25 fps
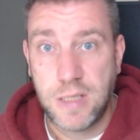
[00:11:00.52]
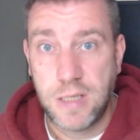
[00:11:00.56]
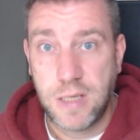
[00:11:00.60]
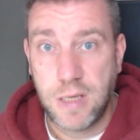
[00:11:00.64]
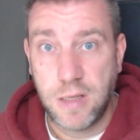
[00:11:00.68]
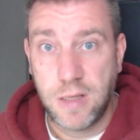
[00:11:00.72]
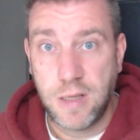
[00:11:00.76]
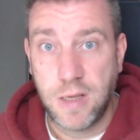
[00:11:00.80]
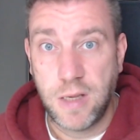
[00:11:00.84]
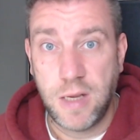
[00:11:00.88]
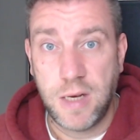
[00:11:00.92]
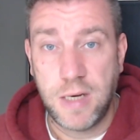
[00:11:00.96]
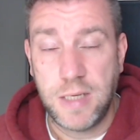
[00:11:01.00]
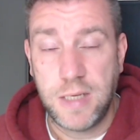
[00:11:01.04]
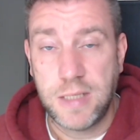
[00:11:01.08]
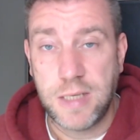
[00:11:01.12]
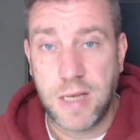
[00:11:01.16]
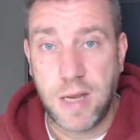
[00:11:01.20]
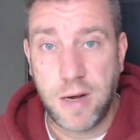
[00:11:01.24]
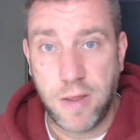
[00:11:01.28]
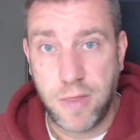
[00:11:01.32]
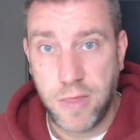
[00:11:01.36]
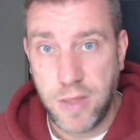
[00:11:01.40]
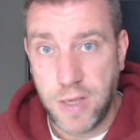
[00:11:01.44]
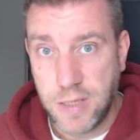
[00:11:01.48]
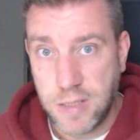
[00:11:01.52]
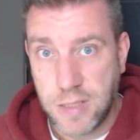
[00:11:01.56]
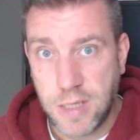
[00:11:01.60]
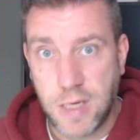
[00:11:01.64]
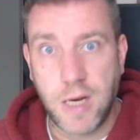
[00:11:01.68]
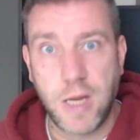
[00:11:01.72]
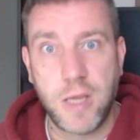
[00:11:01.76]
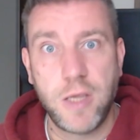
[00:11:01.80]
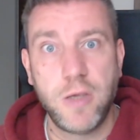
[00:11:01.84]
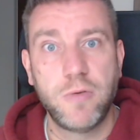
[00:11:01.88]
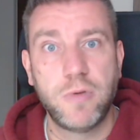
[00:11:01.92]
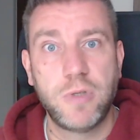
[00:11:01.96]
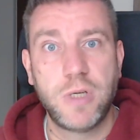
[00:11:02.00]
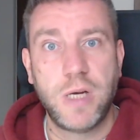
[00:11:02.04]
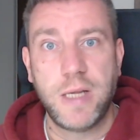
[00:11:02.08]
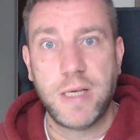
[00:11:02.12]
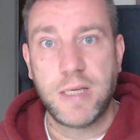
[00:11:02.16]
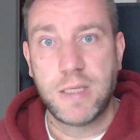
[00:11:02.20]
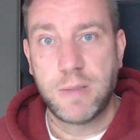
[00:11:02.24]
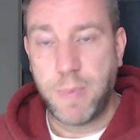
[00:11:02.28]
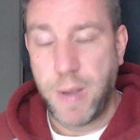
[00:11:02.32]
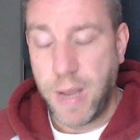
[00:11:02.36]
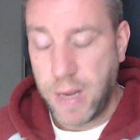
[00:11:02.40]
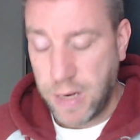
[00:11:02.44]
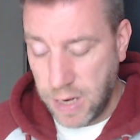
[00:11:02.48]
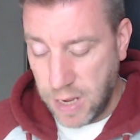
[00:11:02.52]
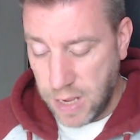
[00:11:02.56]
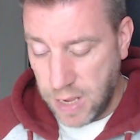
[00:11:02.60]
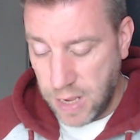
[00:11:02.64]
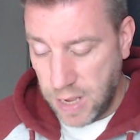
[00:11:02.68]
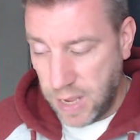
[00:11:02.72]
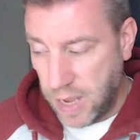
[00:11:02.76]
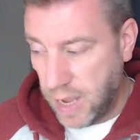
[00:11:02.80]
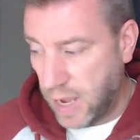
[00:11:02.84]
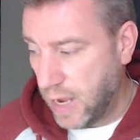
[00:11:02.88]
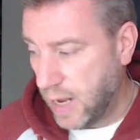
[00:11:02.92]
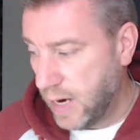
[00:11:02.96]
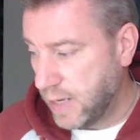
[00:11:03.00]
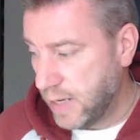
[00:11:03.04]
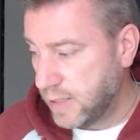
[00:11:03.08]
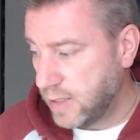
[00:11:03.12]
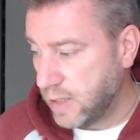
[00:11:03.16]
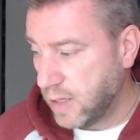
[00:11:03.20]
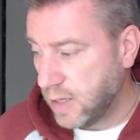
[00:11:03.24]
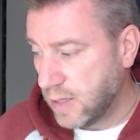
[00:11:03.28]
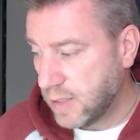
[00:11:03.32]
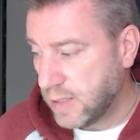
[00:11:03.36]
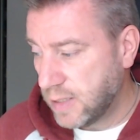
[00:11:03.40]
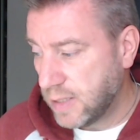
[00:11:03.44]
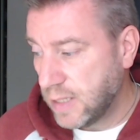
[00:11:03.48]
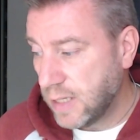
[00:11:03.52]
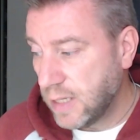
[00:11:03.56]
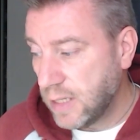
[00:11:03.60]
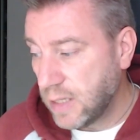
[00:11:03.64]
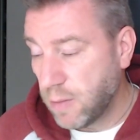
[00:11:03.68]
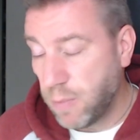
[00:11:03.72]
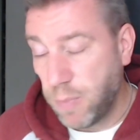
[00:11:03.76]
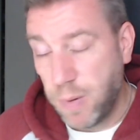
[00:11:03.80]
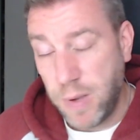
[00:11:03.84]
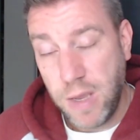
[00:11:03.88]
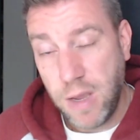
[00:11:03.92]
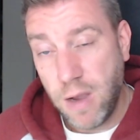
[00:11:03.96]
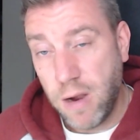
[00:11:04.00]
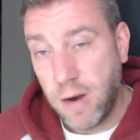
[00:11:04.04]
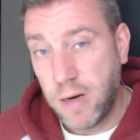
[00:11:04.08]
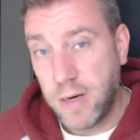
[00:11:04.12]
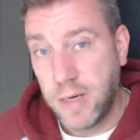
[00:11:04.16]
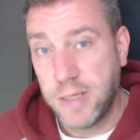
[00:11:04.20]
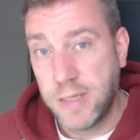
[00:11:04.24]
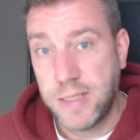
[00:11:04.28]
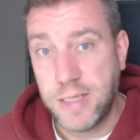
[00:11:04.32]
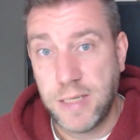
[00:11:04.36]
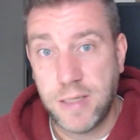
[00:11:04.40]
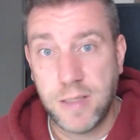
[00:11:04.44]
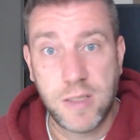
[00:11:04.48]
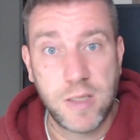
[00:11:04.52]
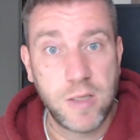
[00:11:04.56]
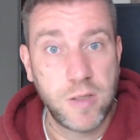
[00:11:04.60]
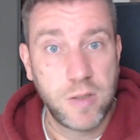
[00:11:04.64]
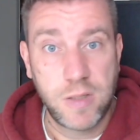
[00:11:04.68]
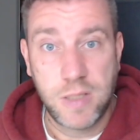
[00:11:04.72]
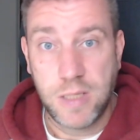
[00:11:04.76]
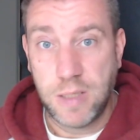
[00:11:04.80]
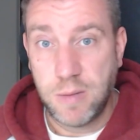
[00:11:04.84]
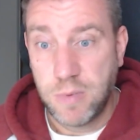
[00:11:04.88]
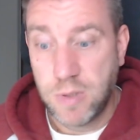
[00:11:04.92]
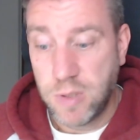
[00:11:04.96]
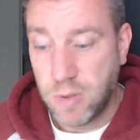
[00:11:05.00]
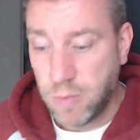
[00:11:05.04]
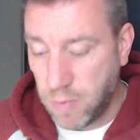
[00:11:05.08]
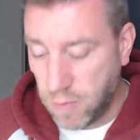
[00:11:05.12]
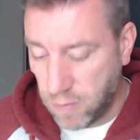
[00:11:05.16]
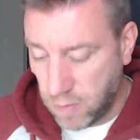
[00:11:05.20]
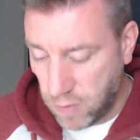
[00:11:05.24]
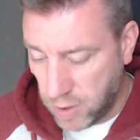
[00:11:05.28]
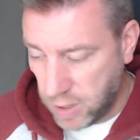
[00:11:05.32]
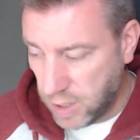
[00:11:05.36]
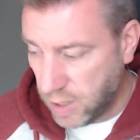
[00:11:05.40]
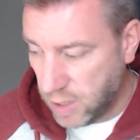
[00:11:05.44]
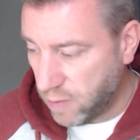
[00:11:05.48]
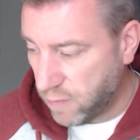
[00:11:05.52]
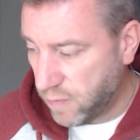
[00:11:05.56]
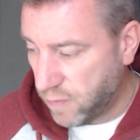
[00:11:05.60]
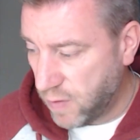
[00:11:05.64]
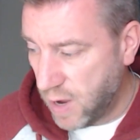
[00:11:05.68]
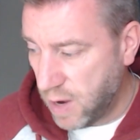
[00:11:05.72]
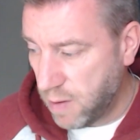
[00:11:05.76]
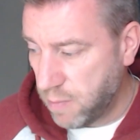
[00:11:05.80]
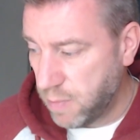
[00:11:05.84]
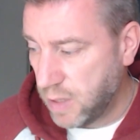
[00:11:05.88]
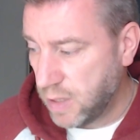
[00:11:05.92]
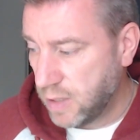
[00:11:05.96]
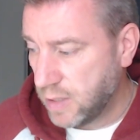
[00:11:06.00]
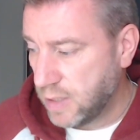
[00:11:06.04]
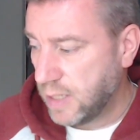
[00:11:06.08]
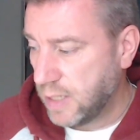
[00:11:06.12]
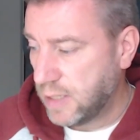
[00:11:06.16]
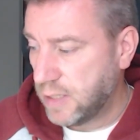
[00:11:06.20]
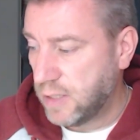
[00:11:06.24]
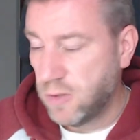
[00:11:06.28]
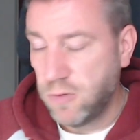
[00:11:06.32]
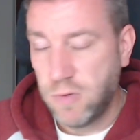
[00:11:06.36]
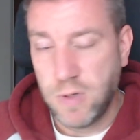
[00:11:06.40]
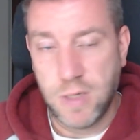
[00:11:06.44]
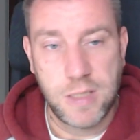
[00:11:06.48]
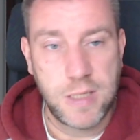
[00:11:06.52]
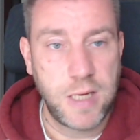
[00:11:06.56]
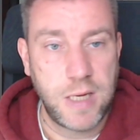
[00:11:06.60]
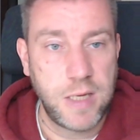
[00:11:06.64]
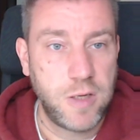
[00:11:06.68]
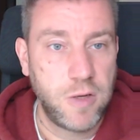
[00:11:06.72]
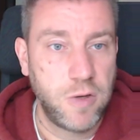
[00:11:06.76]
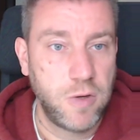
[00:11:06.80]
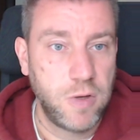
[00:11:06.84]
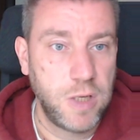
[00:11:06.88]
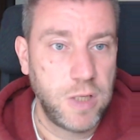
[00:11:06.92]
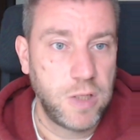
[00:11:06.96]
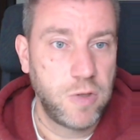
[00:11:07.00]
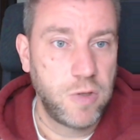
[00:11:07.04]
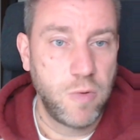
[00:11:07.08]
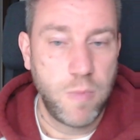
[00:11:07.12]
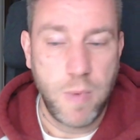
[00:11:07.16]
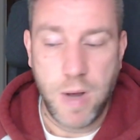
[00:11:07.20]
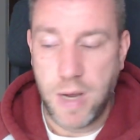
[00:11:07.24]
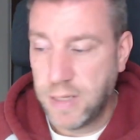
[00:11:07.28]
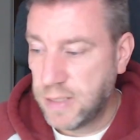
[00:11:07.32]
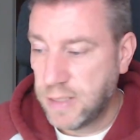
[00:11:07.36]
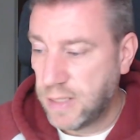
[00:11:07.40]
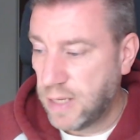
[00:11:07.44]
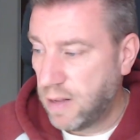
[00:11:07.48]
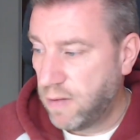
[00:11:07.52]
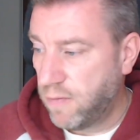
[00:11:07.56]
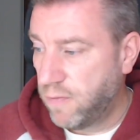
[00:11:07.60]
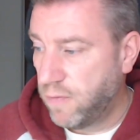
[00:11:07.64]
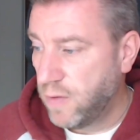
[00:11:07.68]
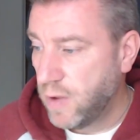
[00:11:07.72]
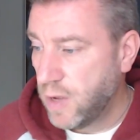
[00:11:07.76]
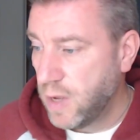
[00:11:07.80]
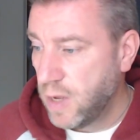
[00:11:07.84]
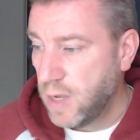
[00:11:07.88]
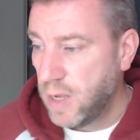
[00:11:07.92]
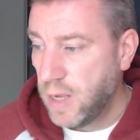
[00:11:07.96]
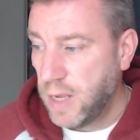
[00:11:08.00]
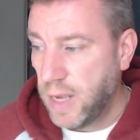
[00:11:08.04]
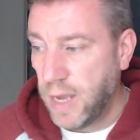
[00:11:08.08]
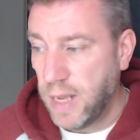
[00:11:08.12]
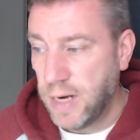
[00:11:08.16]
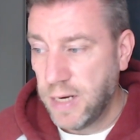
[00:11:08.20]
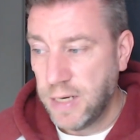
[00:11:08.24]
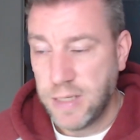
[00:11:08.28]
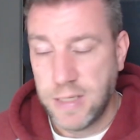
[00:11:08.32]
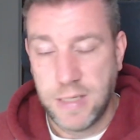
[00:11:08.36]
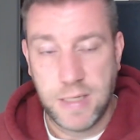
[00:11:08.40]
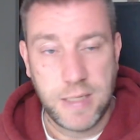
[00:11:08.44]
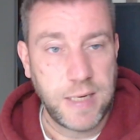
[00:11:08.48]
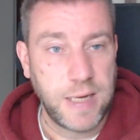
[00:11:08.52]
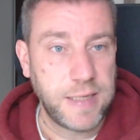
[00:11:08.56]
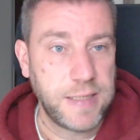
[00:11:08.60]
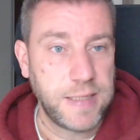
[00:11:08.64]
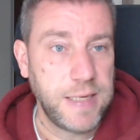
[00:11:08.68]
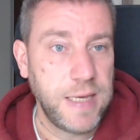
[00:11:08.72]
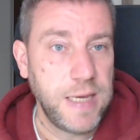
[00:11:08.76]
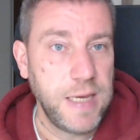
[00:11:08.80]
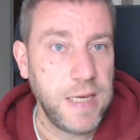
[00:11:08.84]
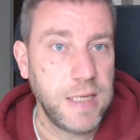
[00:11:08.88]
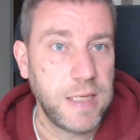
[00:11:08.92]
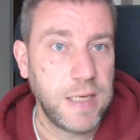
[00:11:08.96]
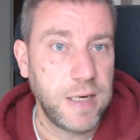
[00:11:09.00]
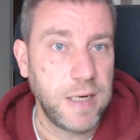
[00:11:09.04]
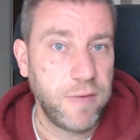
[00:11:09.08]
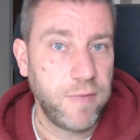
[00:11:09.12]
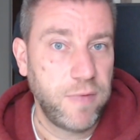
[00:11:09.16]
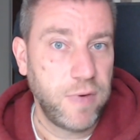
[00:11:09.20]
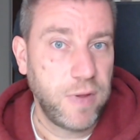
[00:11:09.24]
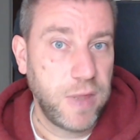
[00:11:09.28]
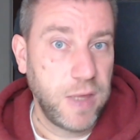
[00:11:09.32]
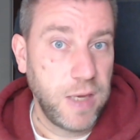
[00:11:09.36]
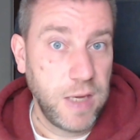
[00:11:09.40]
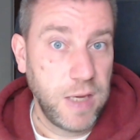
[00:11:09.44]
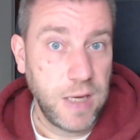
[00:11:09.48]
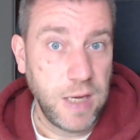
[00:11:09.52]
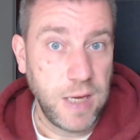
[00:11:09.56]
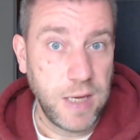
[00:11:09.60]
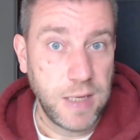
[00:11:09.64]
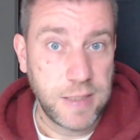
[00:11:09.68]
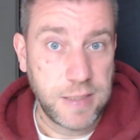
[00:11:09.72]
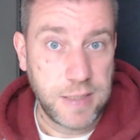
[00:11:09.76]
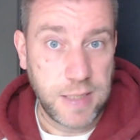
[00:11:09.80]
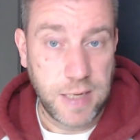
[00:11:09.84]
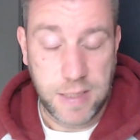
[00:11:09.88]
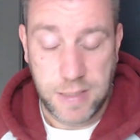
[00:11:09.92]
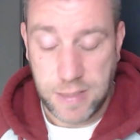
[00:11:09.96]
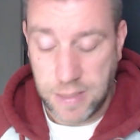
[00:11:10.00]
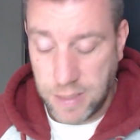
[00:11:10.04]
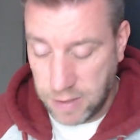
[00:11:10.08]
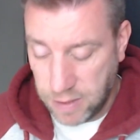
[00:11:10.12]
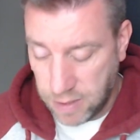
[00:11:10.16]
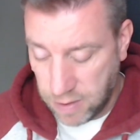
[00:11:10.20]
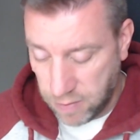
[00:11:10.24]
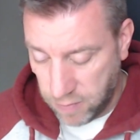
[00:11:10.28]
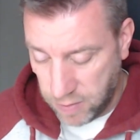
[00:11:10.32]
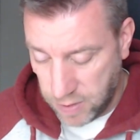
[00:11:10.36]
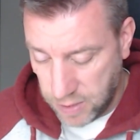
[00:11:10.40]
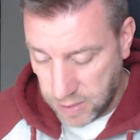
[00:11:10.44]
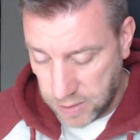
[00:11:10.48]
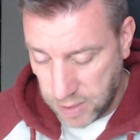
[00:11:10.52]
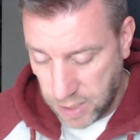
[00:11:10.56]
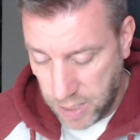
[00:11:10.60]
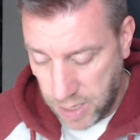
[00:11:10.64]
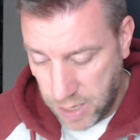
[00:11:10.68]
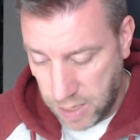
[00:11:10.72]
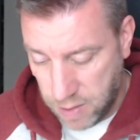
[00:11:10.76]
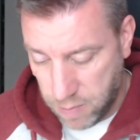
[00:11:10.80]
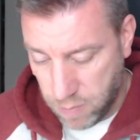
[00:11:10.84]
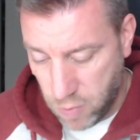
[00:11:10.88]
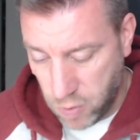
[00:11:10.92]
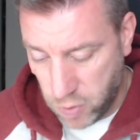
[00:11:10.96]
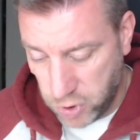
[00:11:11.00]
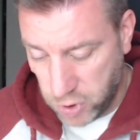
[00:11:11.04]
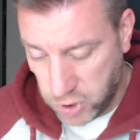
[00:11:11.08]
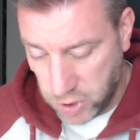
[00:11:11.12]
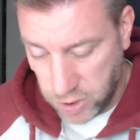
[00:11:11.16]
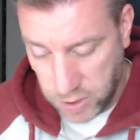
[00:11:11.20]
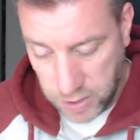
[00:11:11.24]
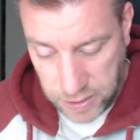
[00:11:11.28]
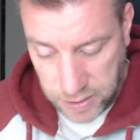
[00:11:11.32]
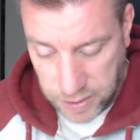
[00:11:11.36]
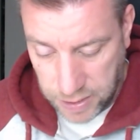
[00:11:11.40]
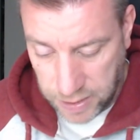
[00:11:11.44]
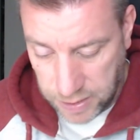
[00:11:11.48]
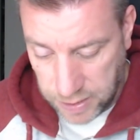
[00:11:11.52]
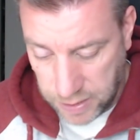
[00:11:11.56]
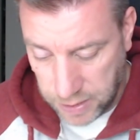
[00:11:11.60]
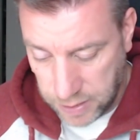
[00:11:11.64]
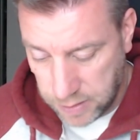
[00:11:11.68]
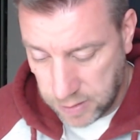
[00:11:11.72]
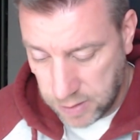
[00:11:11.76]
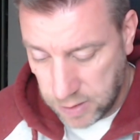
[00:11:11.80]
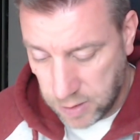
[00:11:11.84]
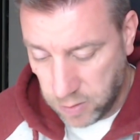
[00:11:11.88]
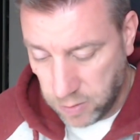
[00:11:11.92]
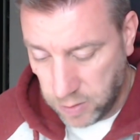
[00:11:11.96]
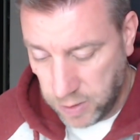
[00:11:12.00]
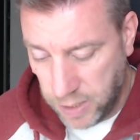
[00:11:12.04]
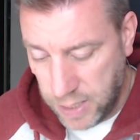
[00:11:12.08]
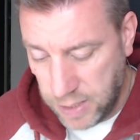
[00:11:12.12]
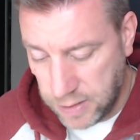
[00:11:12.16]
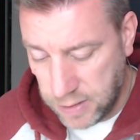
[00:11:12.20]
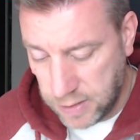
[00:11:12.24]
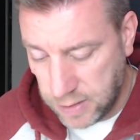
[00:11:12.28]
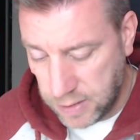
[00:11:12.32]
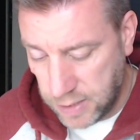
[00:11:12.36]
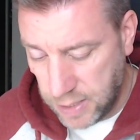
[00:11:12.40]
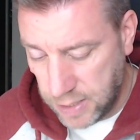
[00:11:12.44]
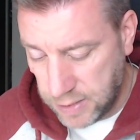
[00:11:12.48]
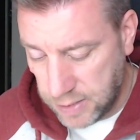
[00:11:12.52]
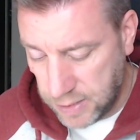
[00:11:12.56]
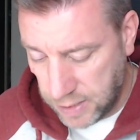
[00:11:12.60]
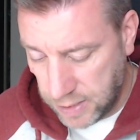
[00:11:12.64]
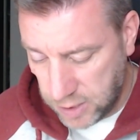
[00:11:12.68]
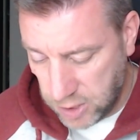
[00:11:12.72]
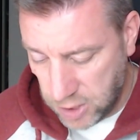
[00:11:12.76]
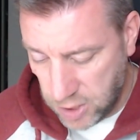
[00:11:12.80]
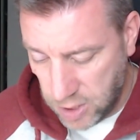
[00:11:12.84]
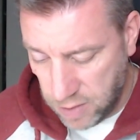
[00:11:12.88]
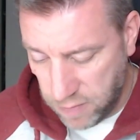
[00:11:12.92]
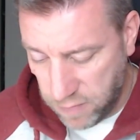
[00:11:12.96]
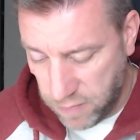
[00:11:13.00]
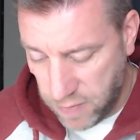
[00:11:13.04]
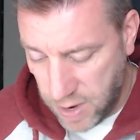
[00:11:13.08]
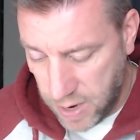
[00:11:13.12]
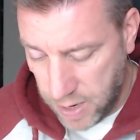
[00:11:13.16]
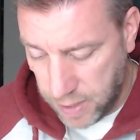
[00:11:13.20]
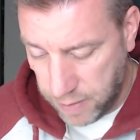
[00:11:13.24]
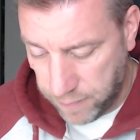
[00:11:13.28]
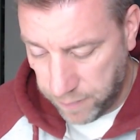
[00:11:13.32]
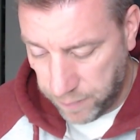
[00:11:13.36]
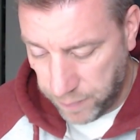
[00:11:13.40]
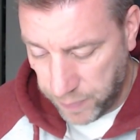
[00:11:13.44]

are the things that I usually expect. And as you can see, the PIR sensor seems to be working fine, because as soon as I turn it to myself and it detects heat and everything, it says that there is a motion detected. So that's actually fine.